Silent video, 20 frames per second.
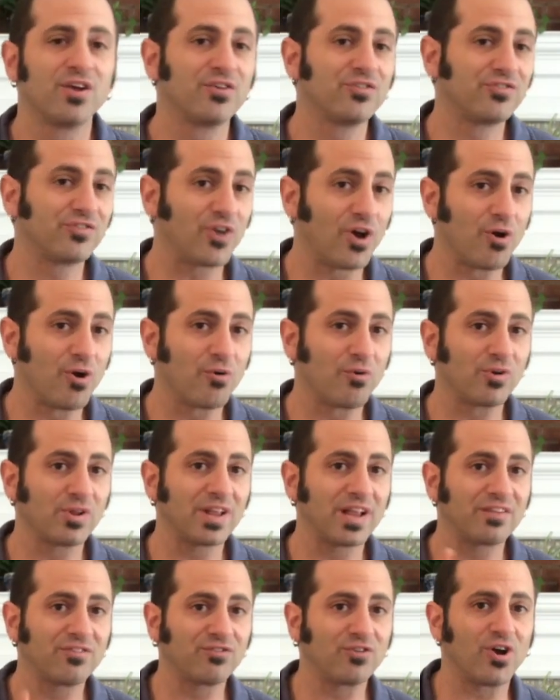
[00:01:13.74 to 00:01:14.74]
So
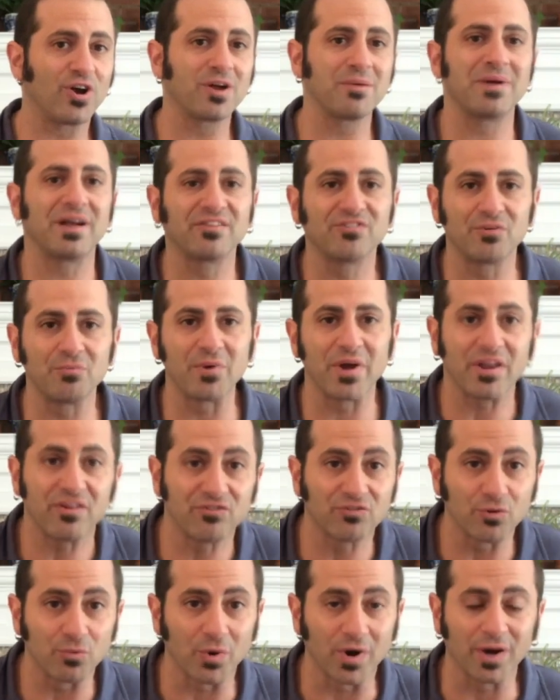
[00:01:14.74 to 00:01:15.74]
let's talk about some
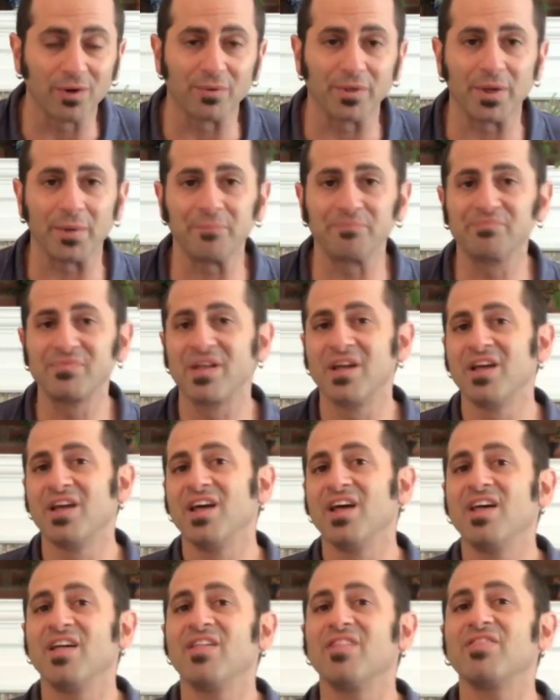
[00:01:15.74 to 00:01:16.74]
ways to work with
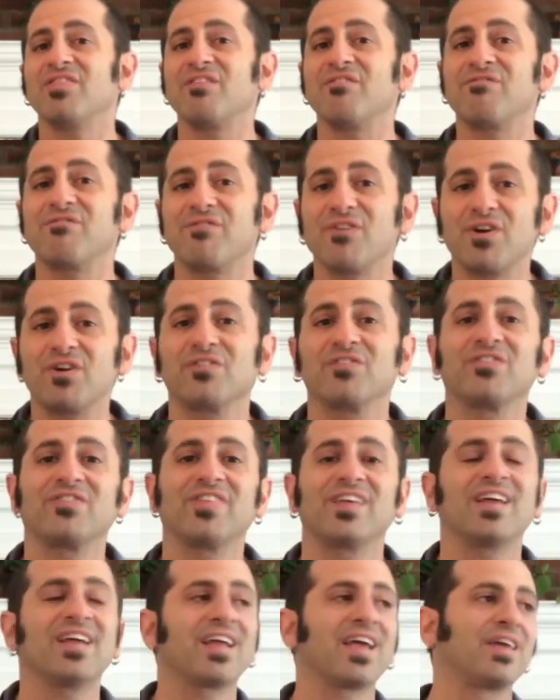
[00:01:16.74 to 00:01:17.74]
it. The first
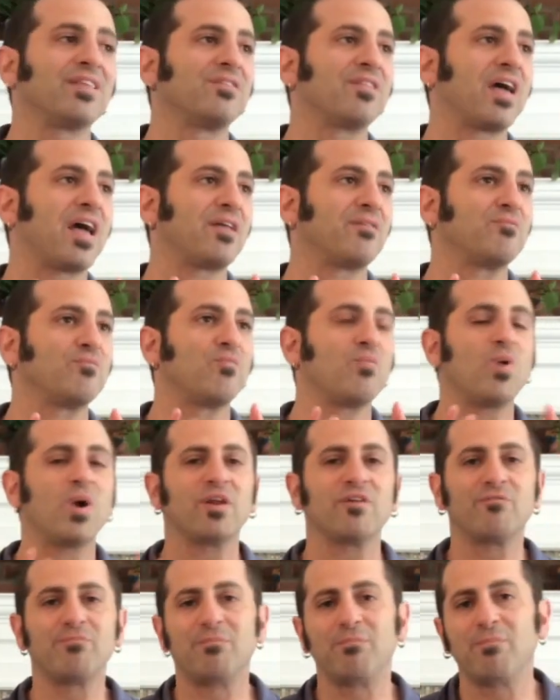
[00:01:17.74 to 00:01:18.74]
thing, and
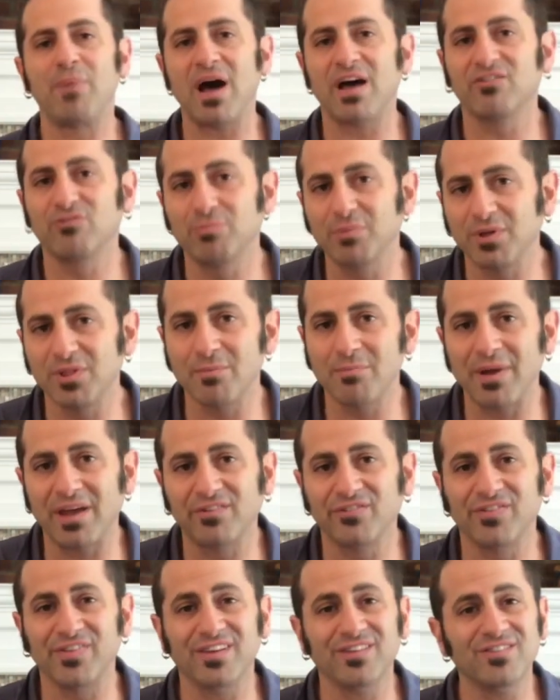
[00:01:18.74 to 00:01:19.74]
one of possibly the
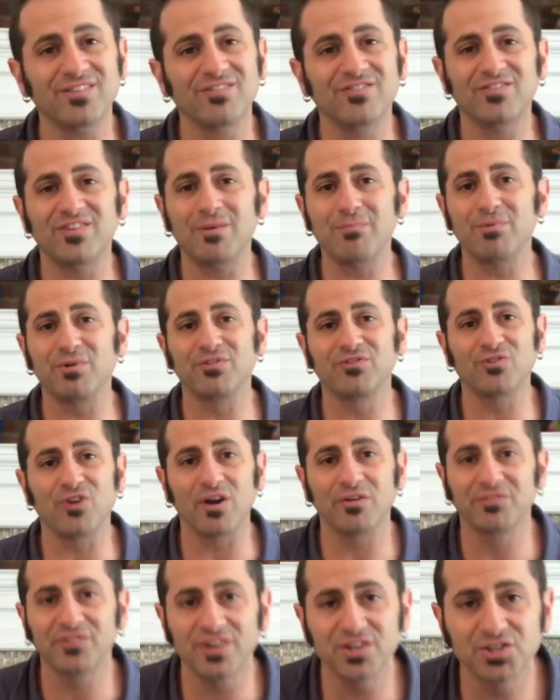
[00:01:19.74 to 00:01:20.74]
best things, is simple
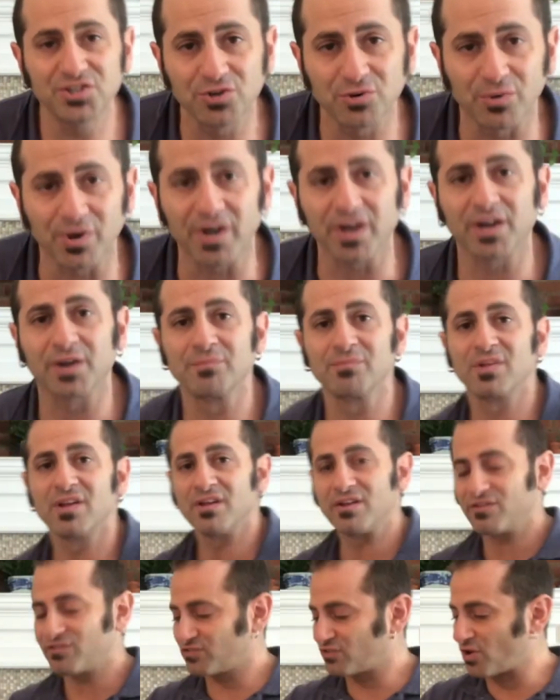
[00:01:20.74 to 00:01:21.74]
soft tissue work.
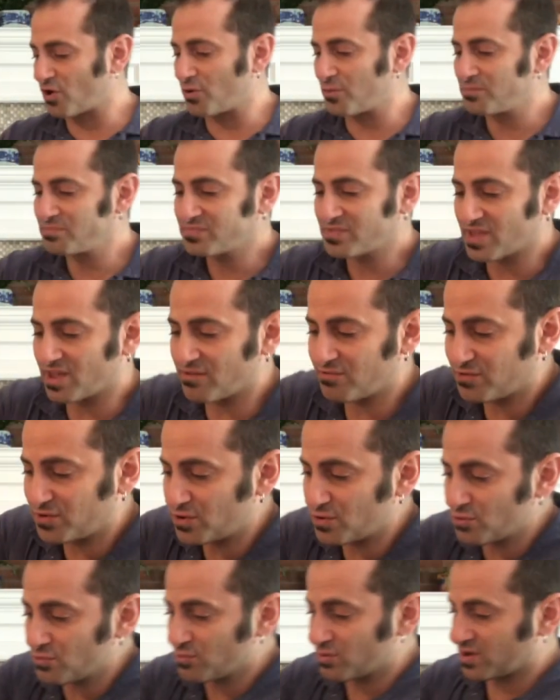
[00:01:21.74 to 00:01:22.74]
So if
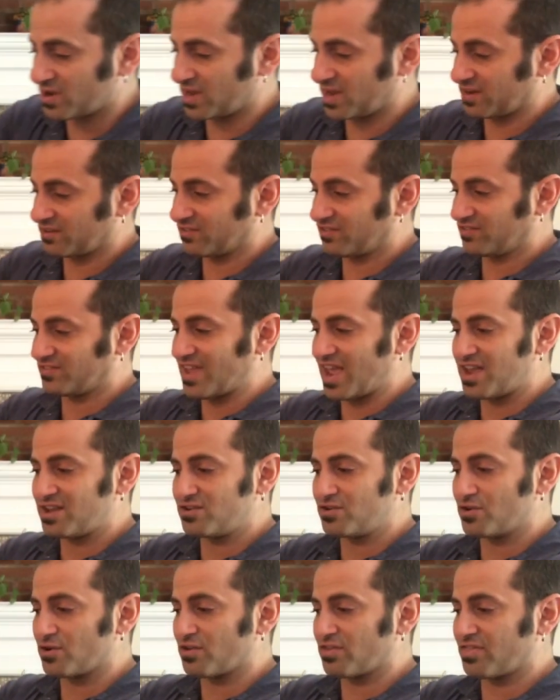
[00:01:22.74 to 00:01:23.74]
you
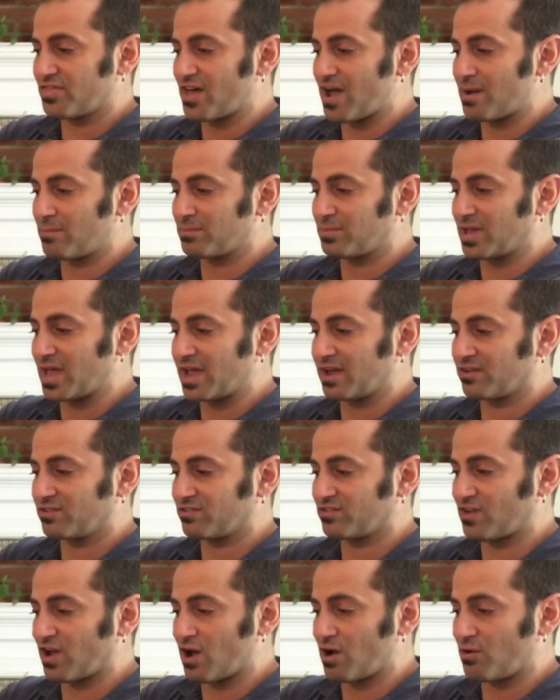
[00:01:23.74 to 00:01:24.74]
extend your thumb like
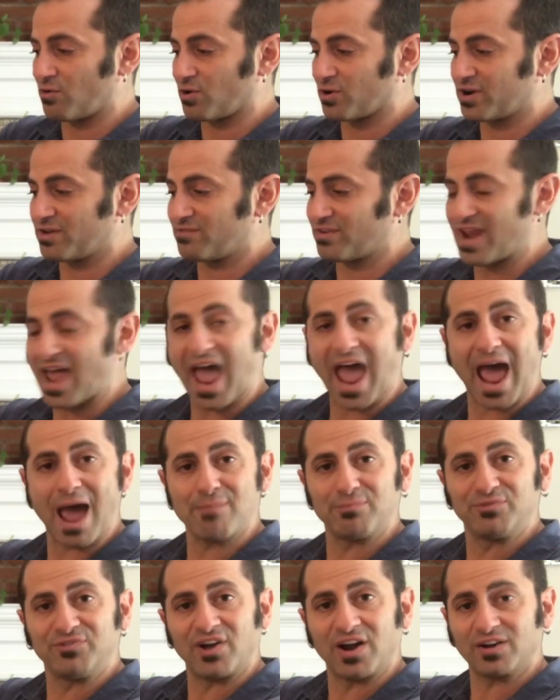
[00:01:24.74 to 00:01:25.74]
so, or even
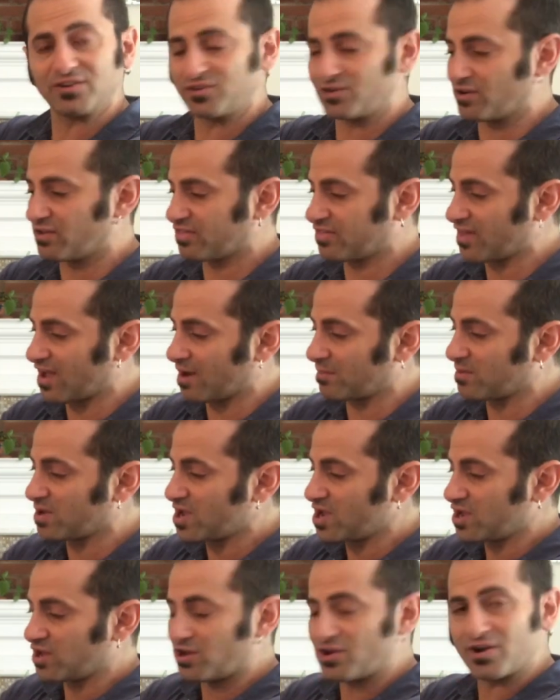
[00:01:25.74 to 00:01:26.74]
abduct your
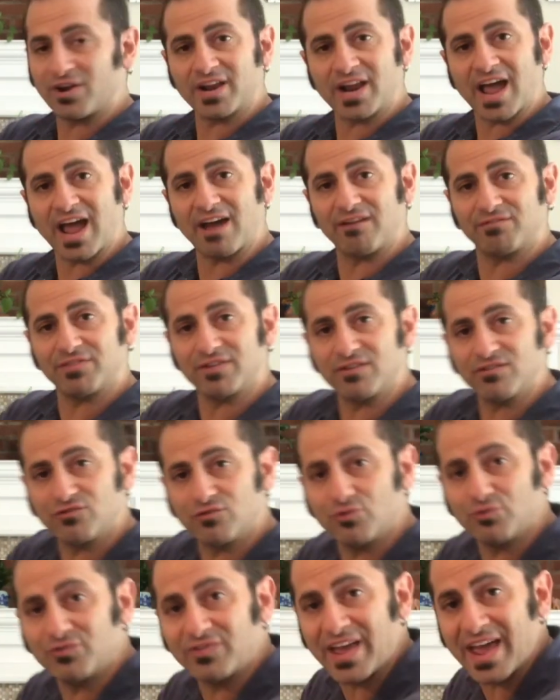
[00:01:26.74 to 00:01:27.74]
thumb, you're gonna have these
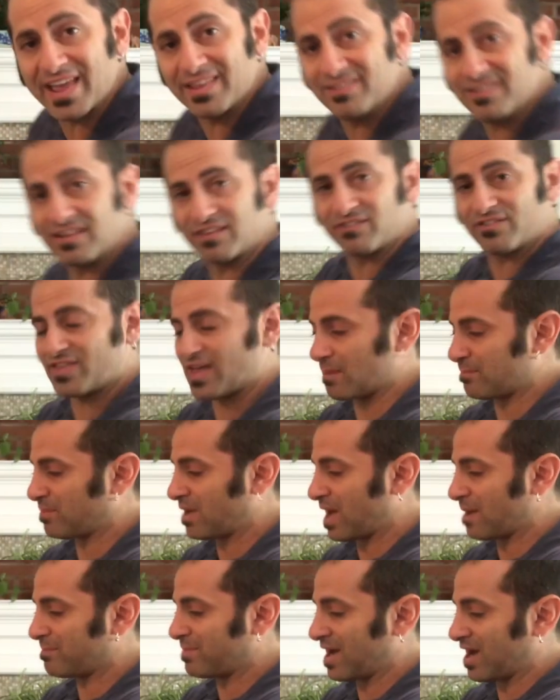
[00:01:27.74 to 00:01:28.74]
two tendons that
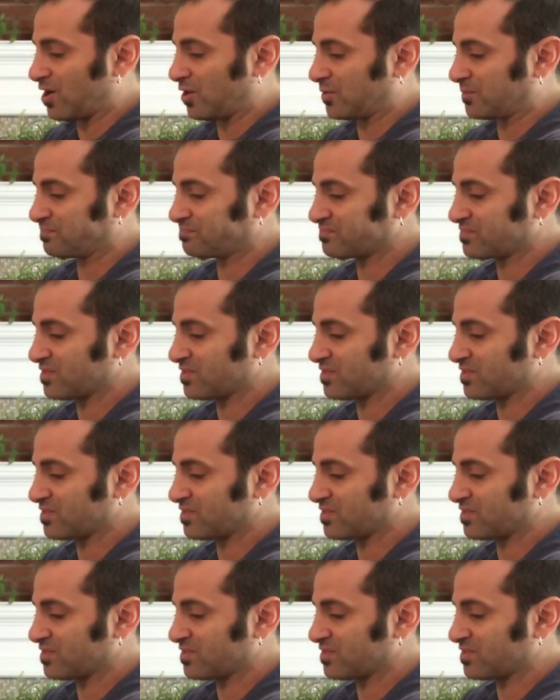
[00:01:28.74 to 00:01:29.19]
pop out.